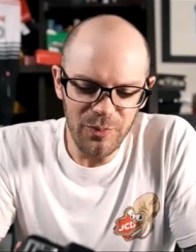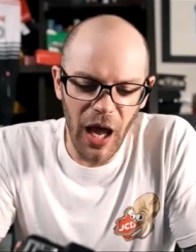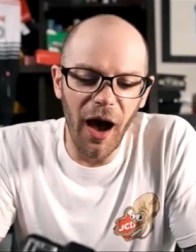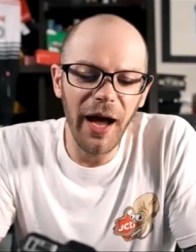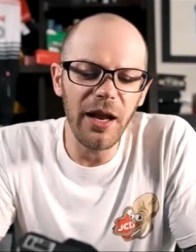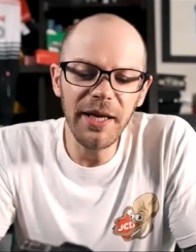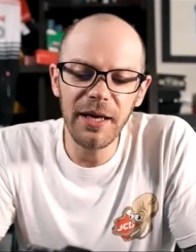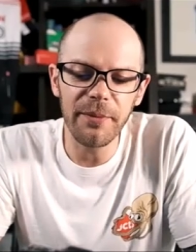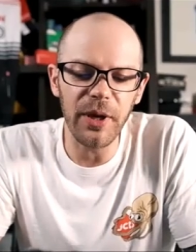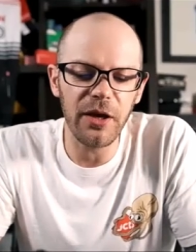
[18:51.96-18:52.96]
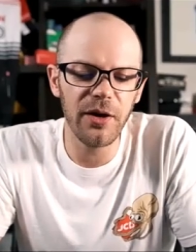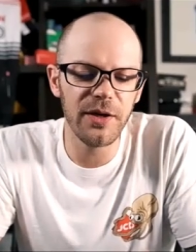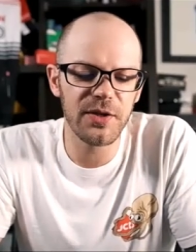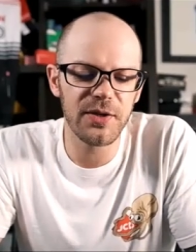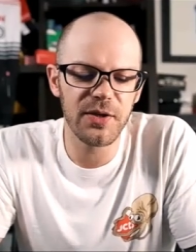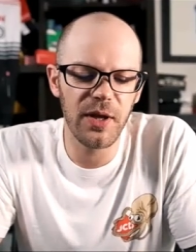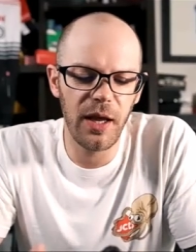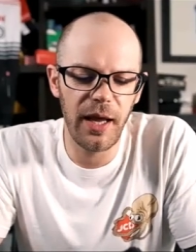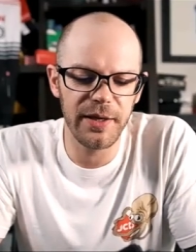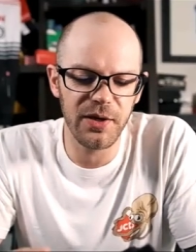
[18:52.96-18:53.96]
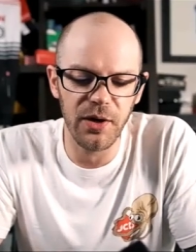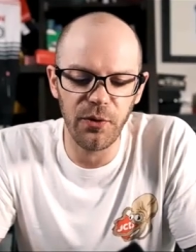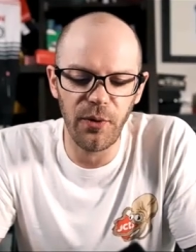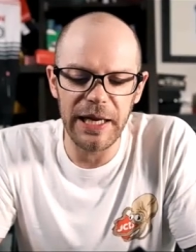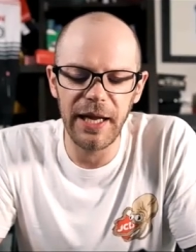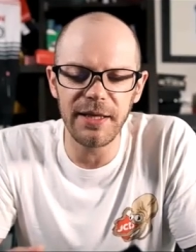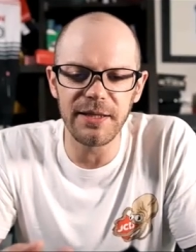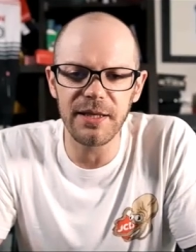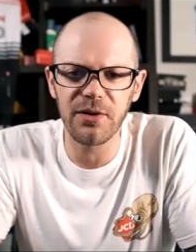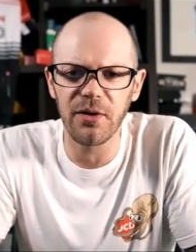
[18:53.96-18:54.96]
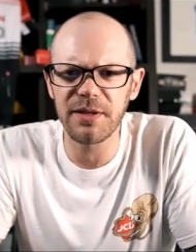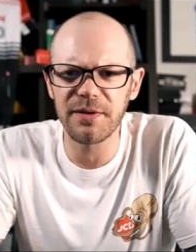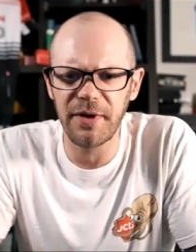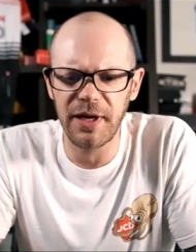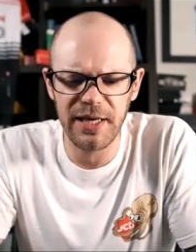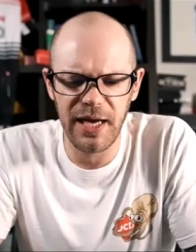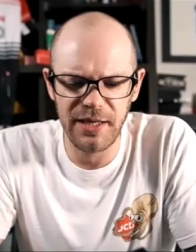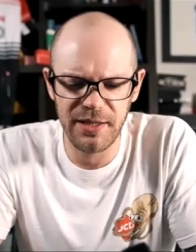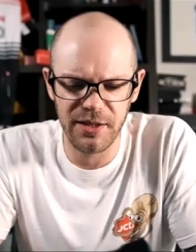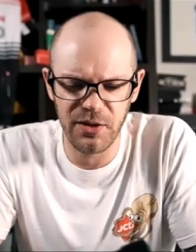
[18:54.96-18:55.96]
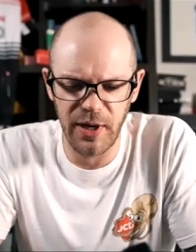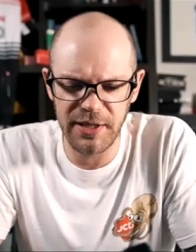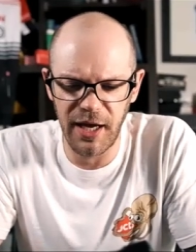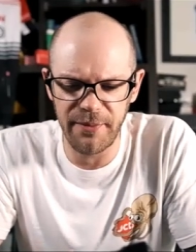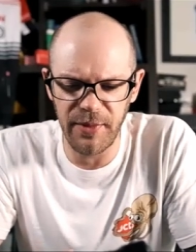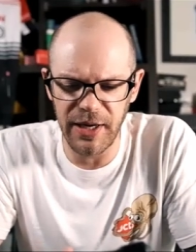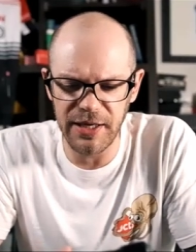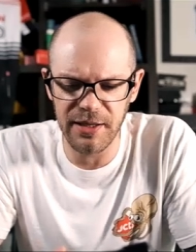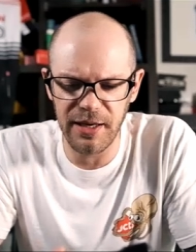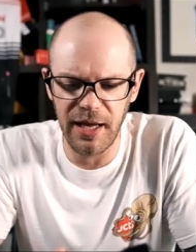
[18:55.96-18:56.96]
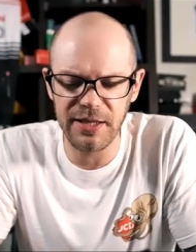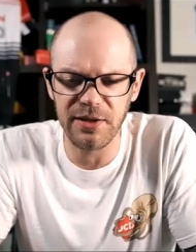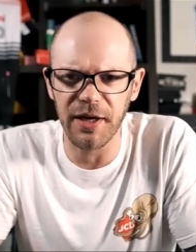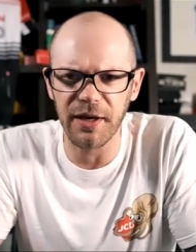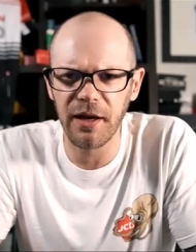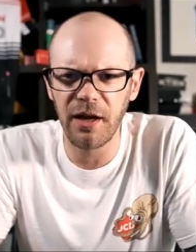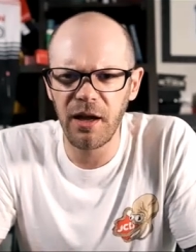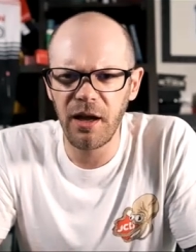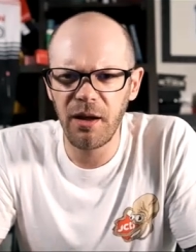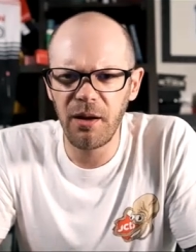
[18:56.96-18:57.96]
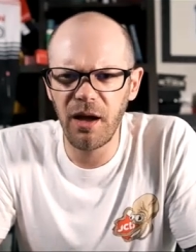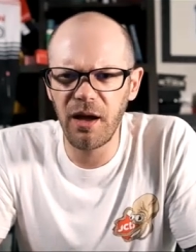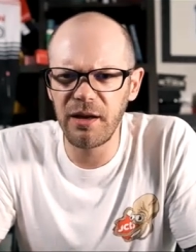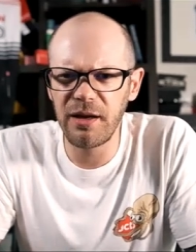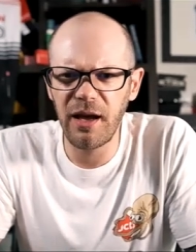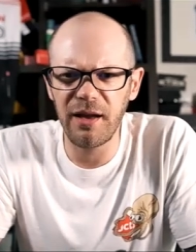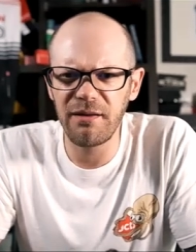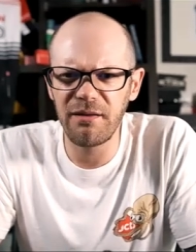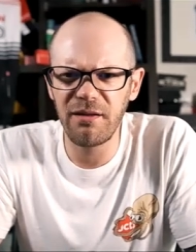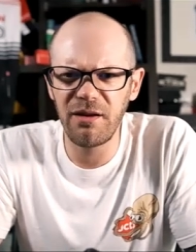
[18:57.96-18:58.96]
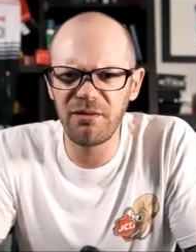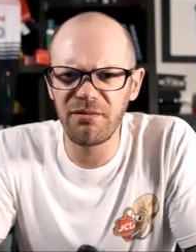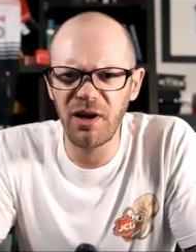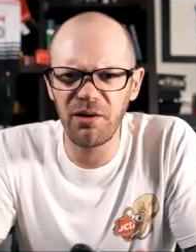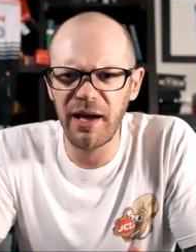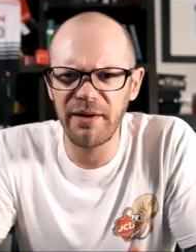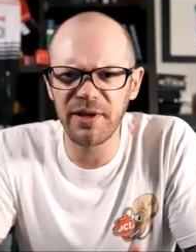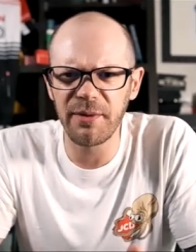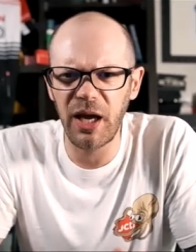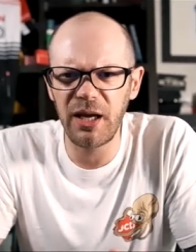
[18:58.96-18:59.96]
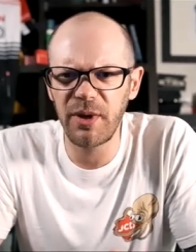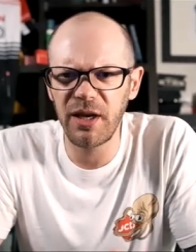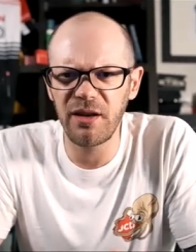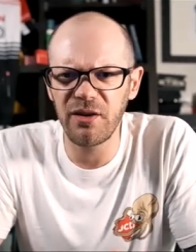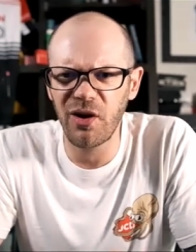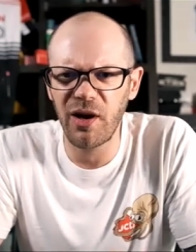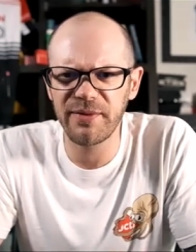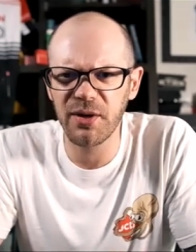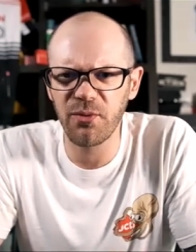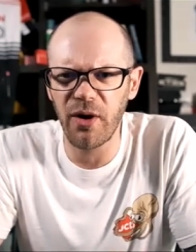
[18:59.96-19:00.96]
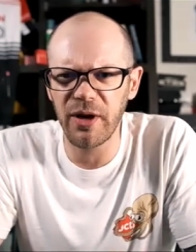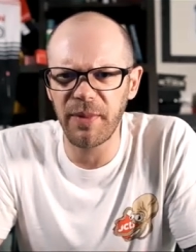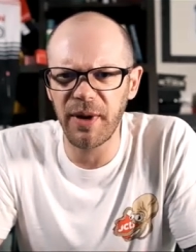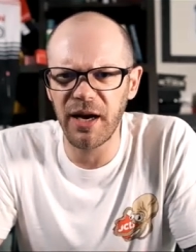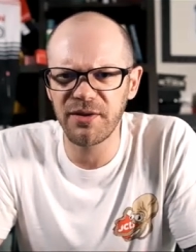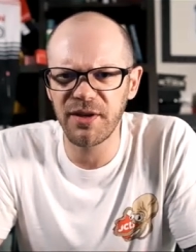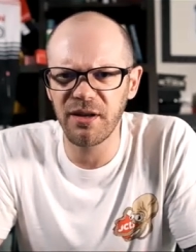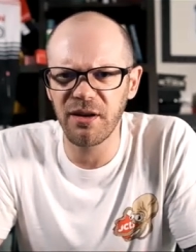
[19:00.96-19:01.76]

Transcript: I like it because it's got a great lens. It's got this fantastic 28 millimeter lens on it, and yet you don't have to baby it. You don't have to worry about it.